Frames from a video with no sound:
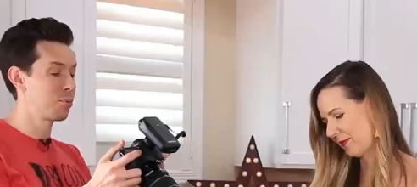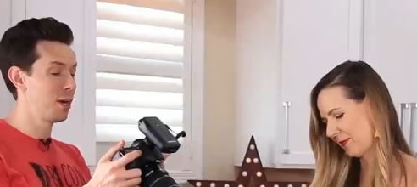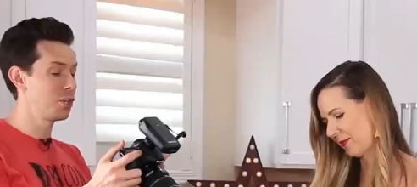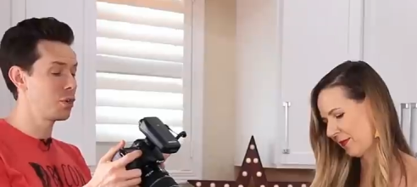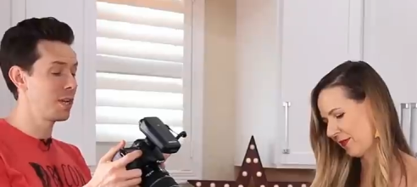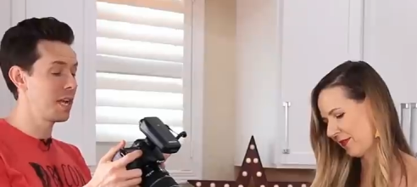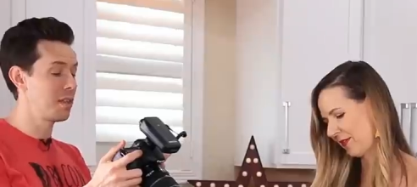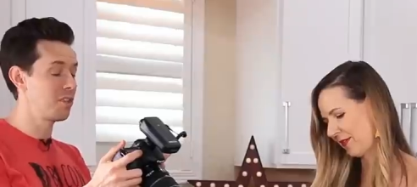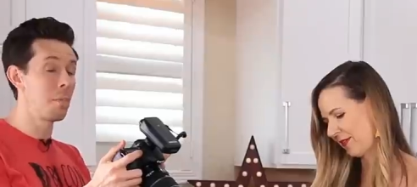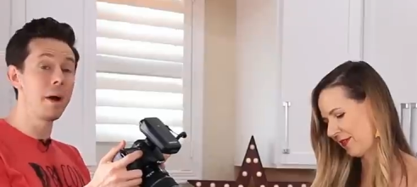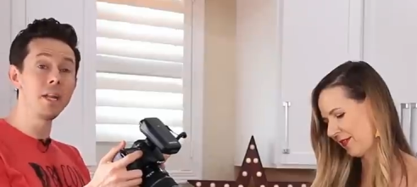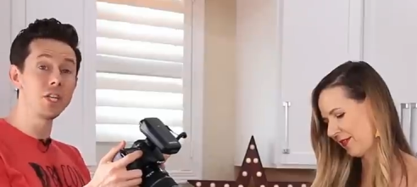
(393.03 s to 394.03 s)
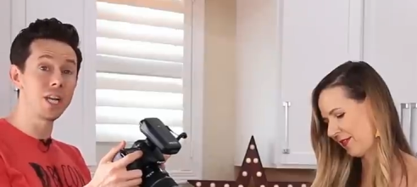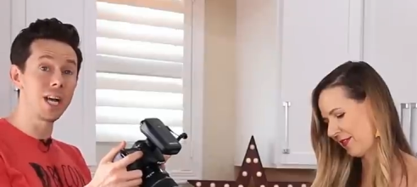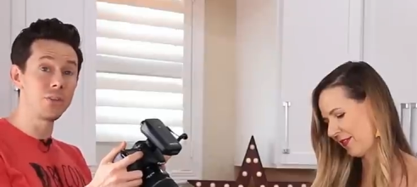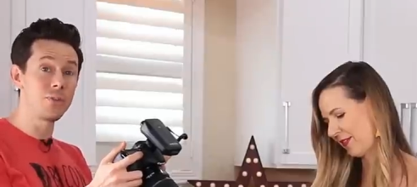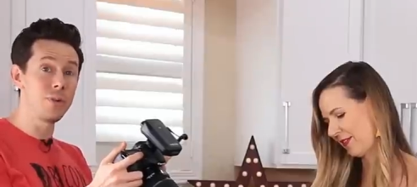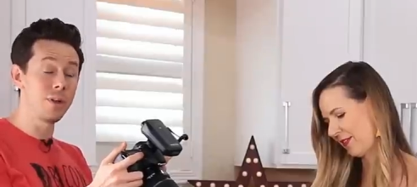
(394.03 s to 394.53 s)
Speaker 1: pressure to get these money
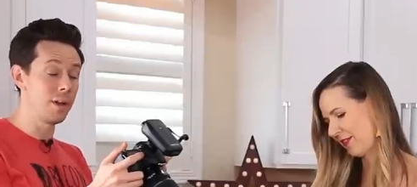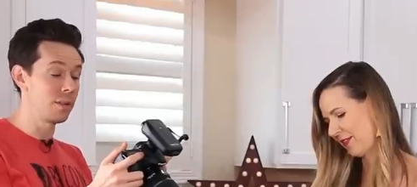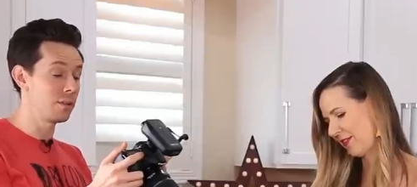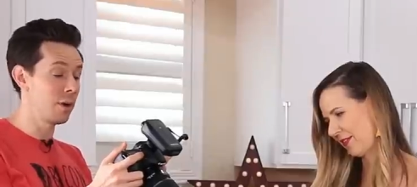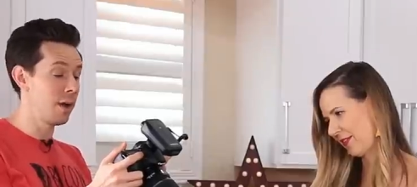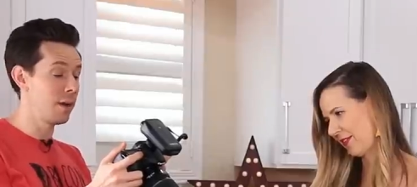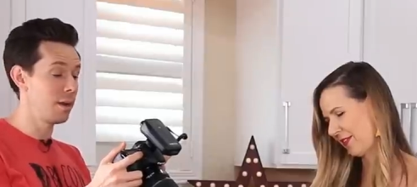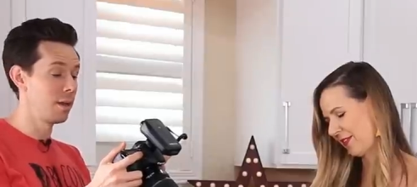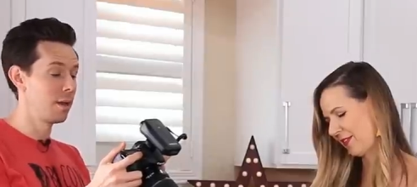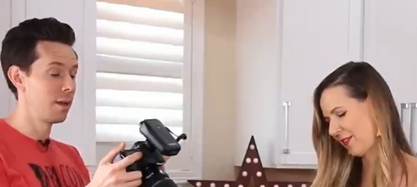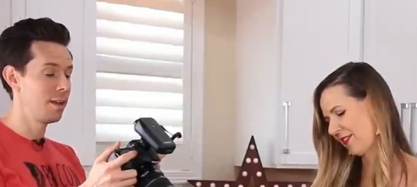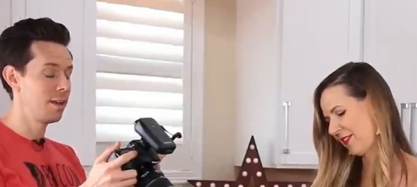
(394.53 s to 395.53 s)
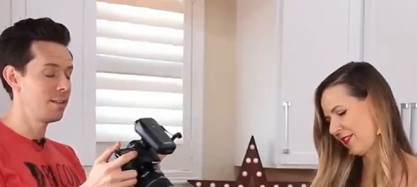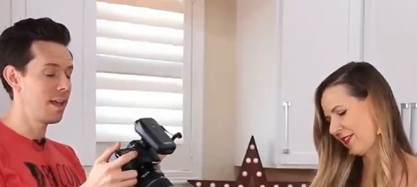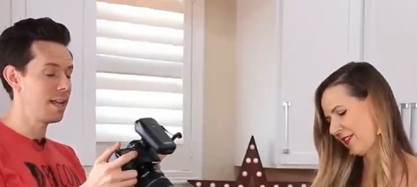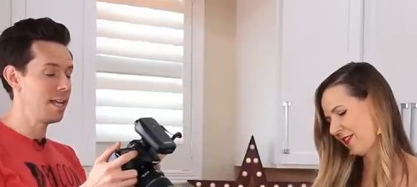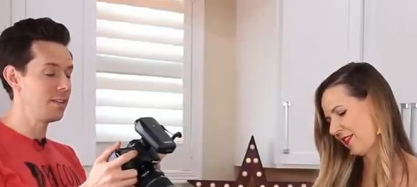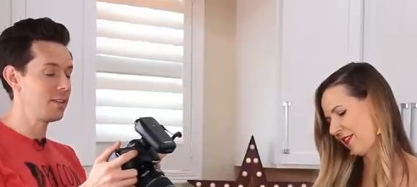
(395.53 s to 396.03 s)
shots for you guys, all right? It's not
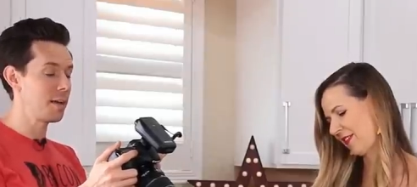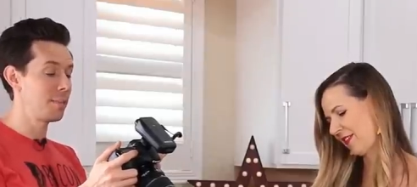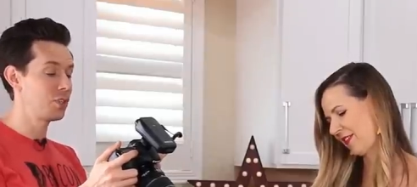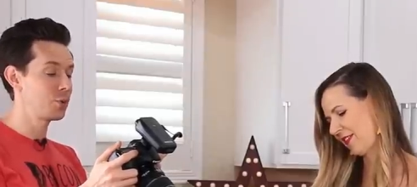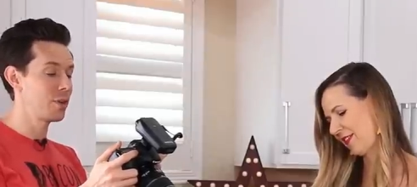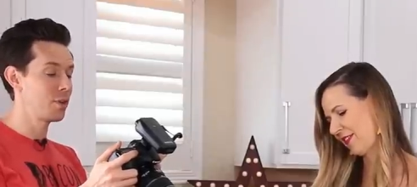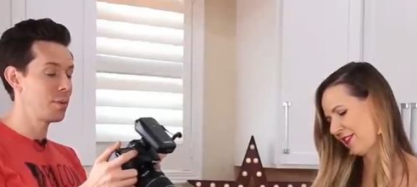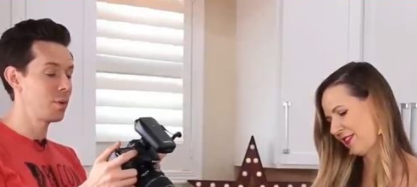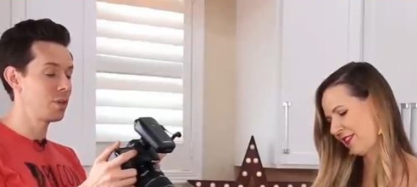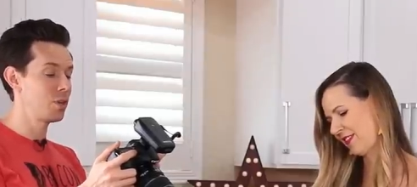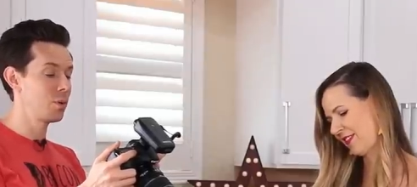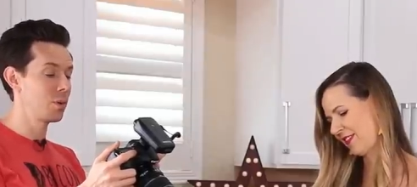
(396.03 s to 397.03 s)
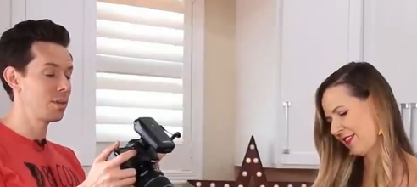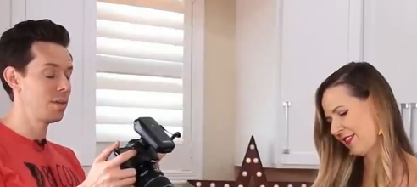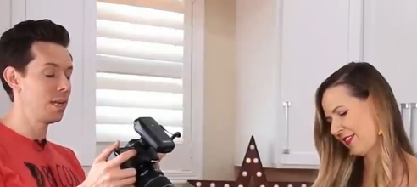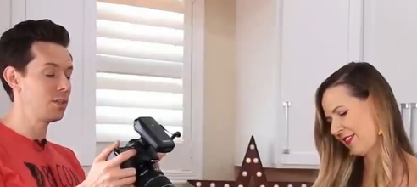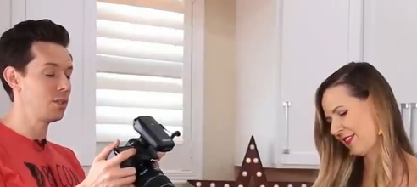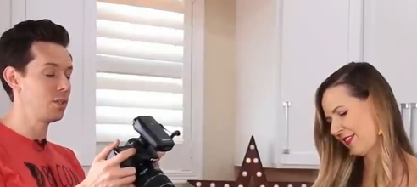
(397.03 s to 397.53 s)
easy. I'd much rather be doing what
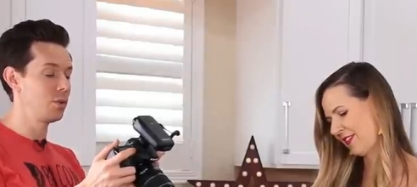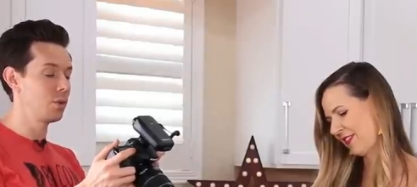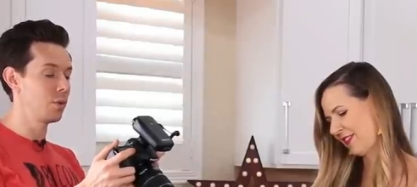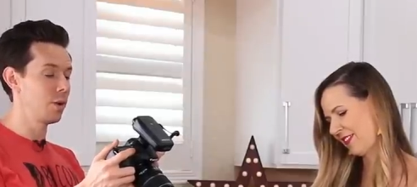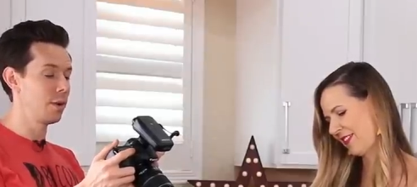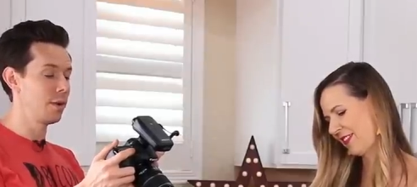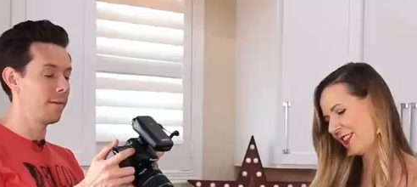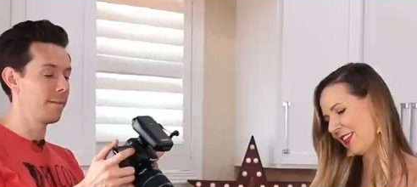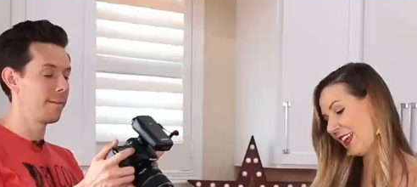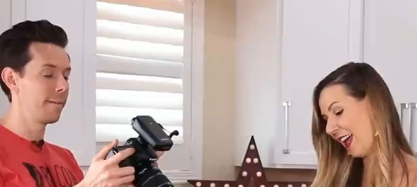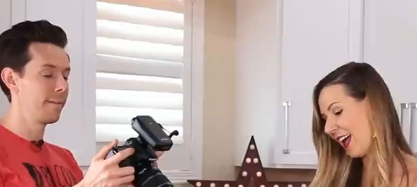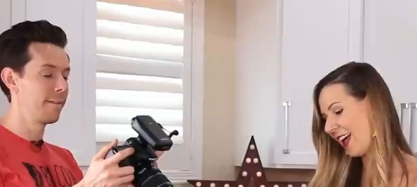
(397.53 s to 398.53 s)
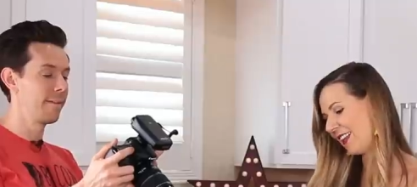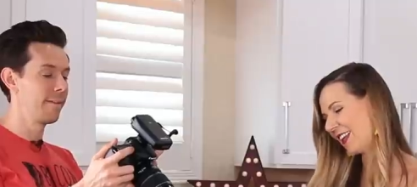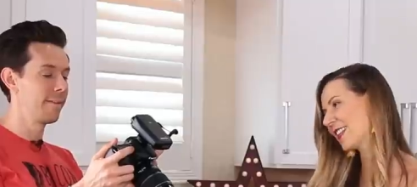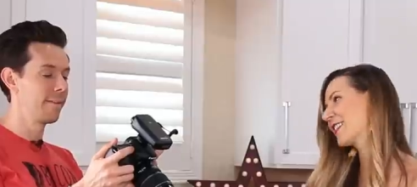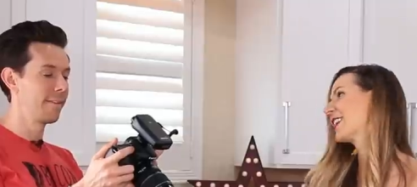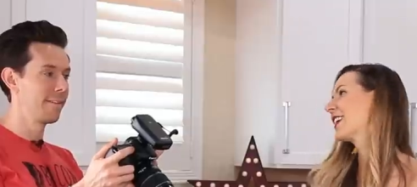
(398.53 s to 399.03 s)
Desi's doing right now.
Speaker 2: Yeah,
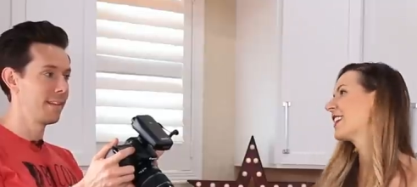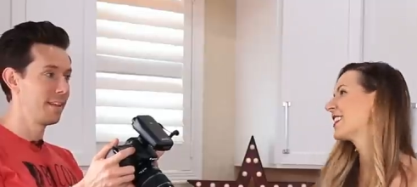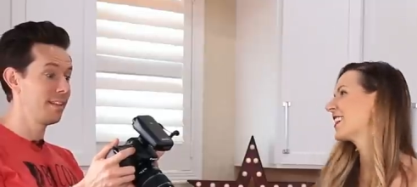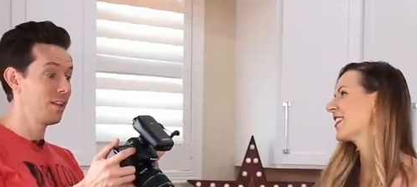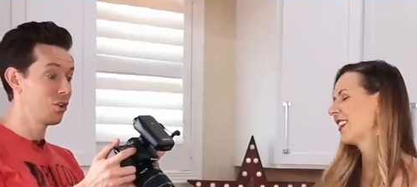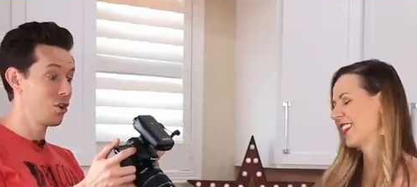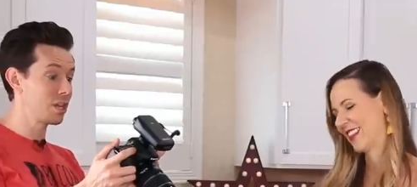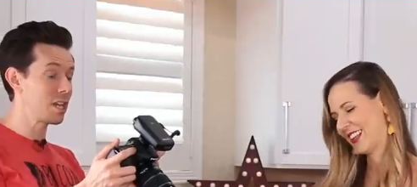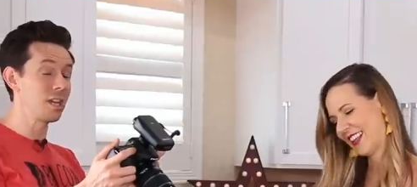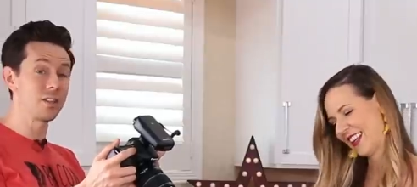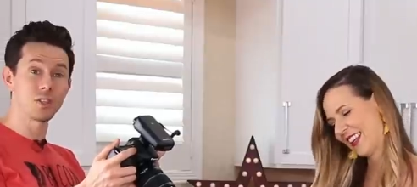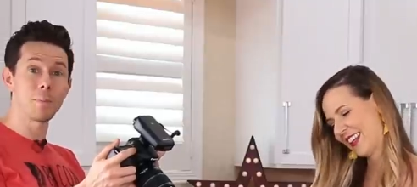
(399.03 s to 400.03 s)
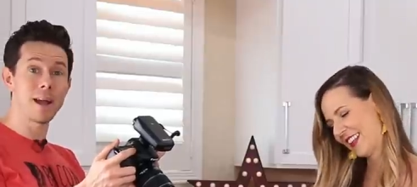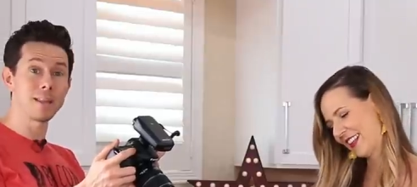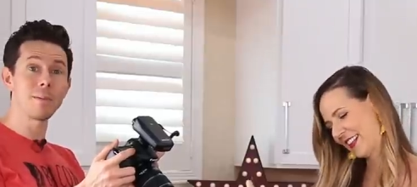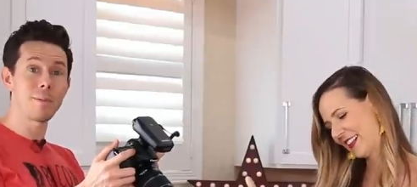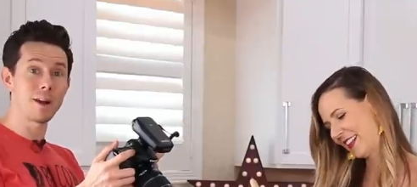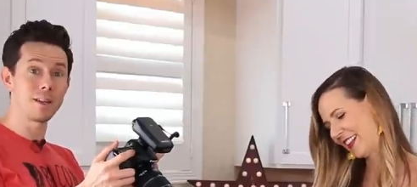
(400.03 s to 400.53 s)
that's the easy one.
Speaker 1: The cooking and
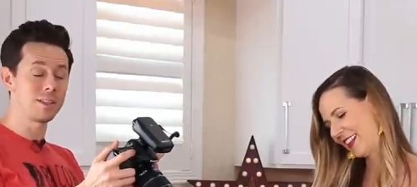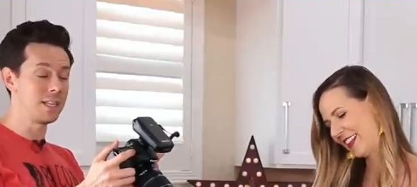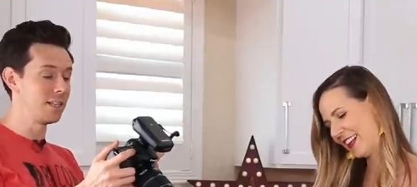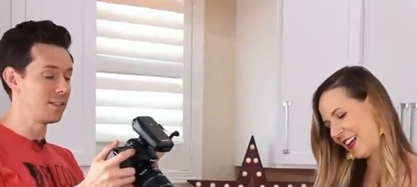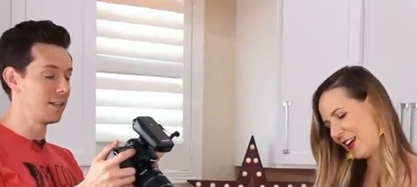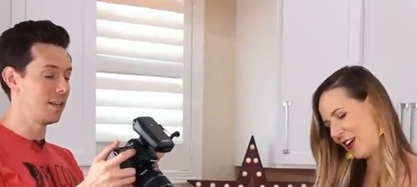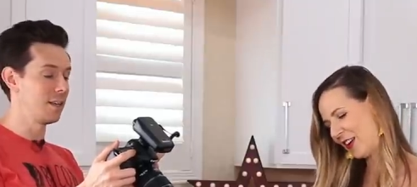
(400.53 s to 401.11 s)
smiling part is easy.